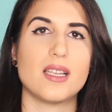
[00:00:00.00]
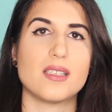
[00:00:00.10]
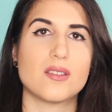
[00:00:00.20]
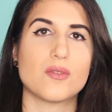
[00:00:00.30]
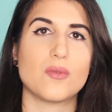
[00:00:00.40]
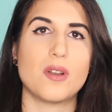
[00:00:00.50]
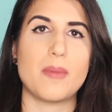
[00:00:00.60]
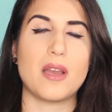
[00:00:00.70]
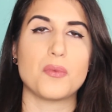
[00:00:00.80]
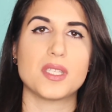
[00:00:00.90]
is one
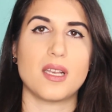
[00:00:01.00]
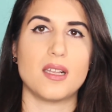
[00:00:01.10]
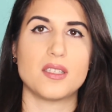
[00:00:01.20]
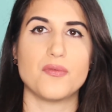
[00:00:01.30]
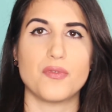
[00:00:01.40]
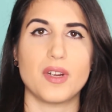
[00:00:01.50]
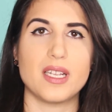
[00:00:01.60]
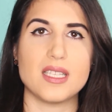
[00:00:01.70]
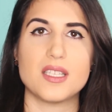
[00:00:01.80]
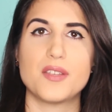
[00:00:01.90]
of my Wisconsin
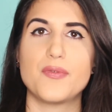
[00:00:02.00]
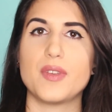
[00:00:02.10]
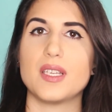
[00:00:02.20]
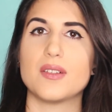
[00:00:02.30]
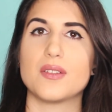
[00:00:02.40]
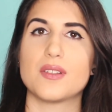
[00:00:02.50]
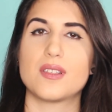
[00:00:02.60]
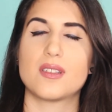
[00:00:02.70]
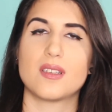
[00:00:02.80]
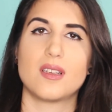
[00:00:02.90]
friends
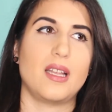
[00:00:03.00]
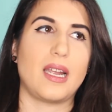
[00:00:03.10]
feels